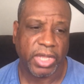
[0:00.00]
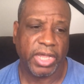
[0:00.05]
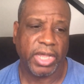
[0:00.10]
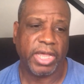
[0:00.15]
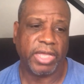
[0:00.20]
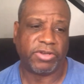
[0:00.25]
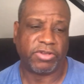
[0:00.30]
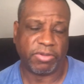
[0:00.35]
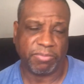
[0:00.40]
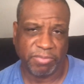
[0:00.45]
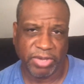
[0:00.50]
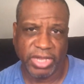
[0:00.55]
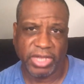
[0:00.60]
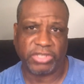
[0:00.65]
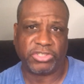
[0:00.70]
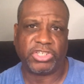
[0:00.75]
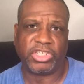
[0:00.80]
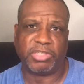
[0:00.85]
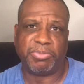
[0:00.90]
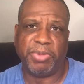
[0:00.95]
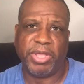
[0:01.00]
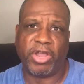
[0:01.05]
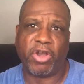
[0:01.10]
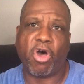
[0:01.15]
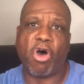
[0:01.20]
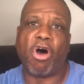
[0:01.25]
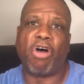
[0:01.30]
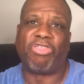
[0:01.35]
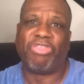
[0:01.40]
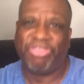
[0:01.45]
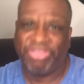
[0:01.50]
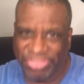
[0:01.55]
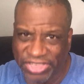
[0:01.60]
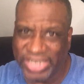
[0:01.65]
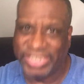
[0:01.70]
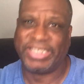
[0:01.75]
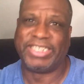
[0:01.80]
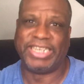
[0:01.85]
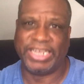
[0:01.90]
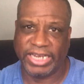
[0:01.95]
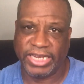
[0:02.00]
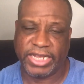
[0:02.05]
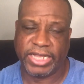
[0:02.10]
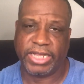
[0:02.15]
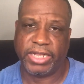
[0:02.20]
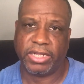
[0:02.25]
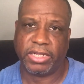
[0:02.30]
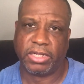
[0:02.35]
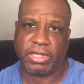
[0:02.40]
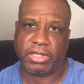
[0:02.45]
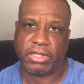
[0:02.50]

And to me, it's just being authentic